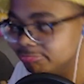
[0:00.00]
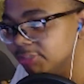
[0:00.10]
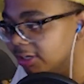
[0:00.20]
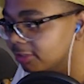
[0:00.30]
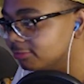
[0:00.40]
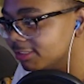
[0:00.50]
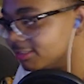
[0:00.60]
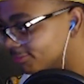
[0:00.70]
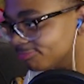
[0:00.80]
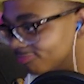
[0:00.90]
You know,
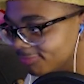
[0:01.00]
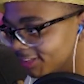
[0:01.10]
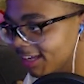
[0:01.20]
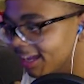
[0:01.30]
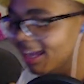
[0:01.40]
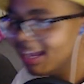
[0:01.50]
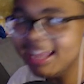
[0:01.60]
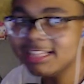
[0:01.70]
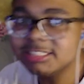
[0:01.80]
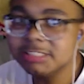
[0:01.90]

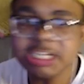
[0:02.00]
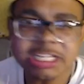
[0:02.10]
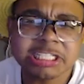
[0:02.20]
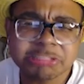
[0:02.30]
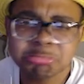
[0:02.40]
that's just